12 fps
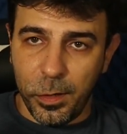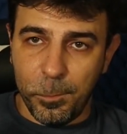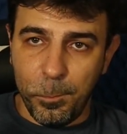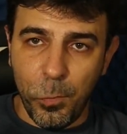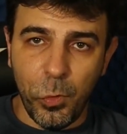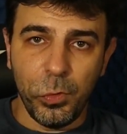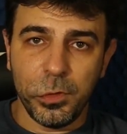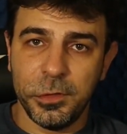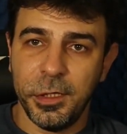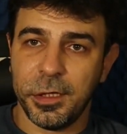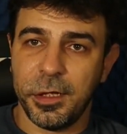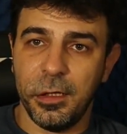mood
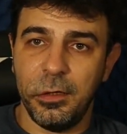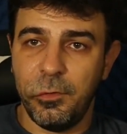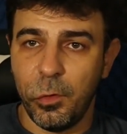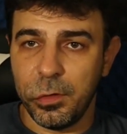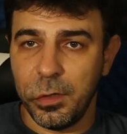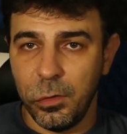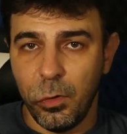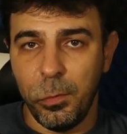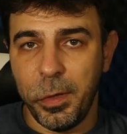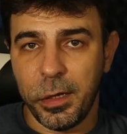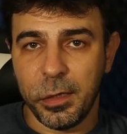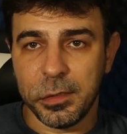that California
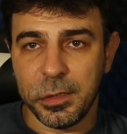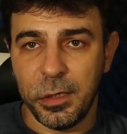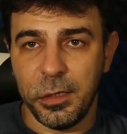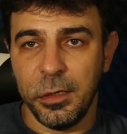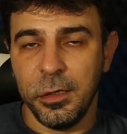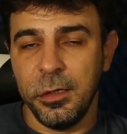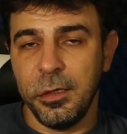lawmakers are,